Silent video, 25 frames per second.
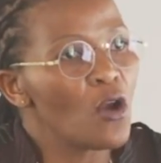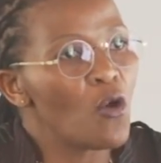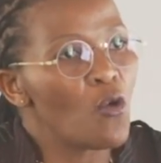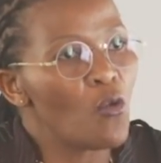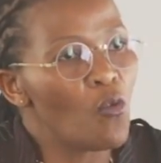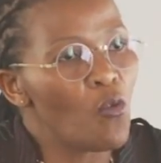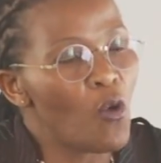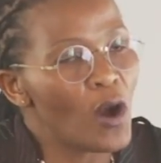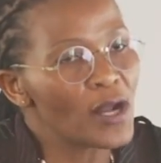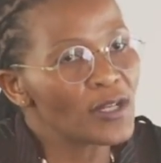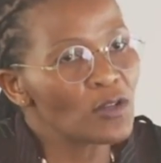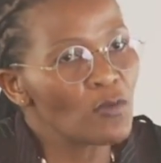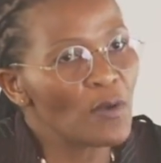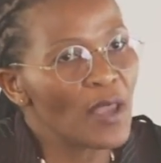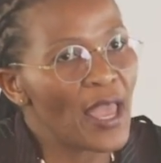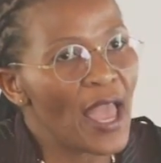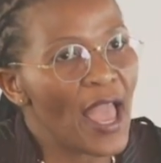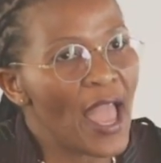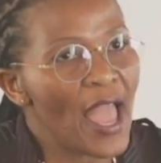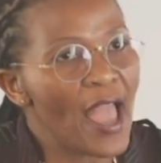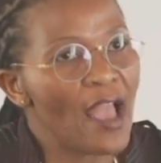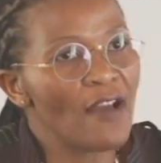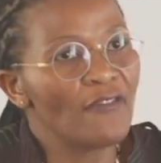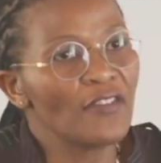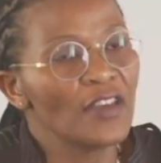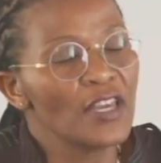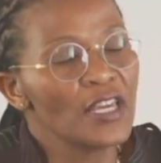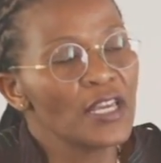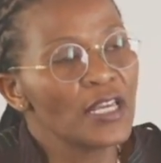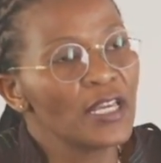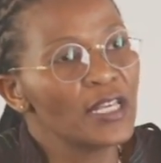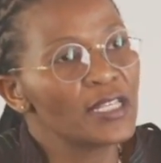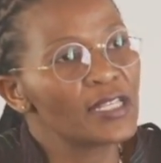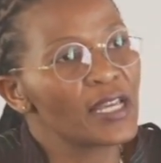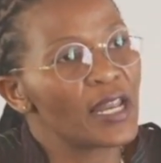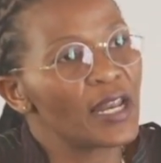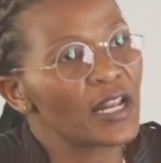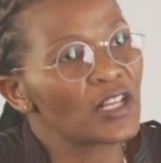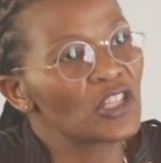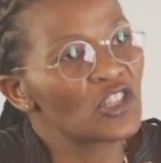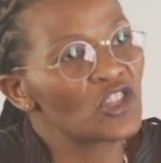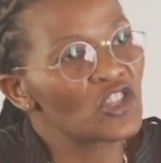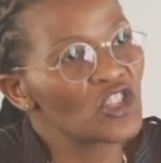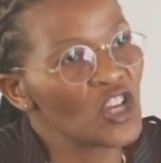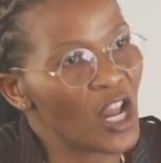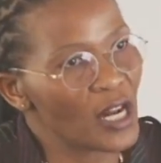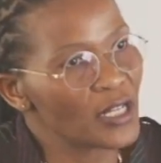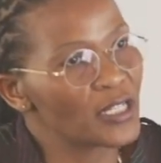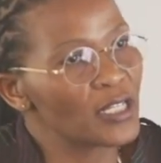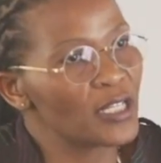What we have is an
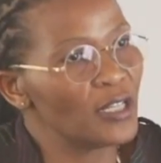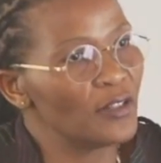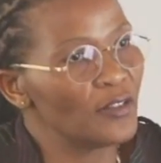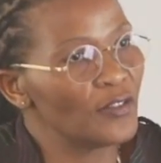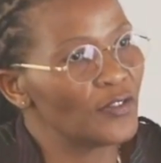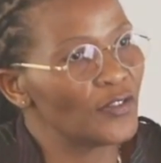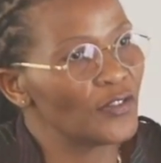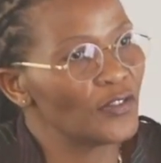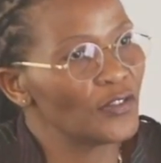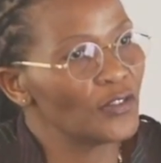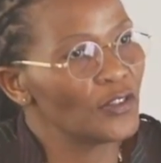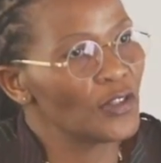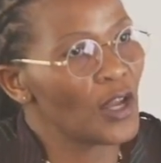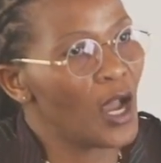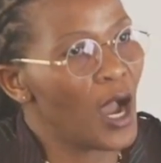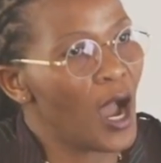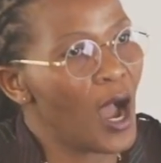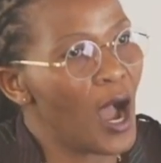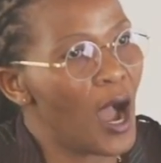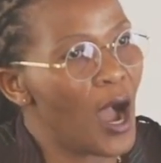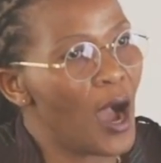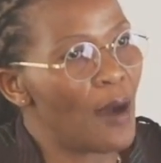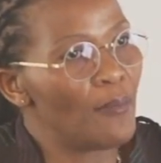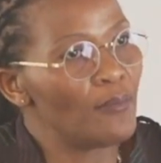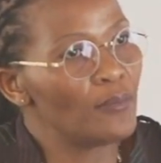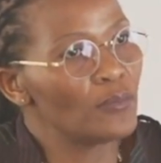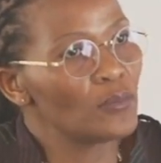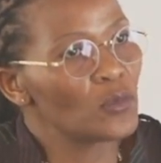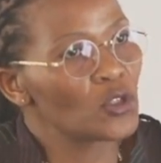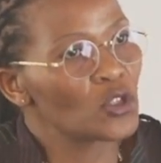extractive um,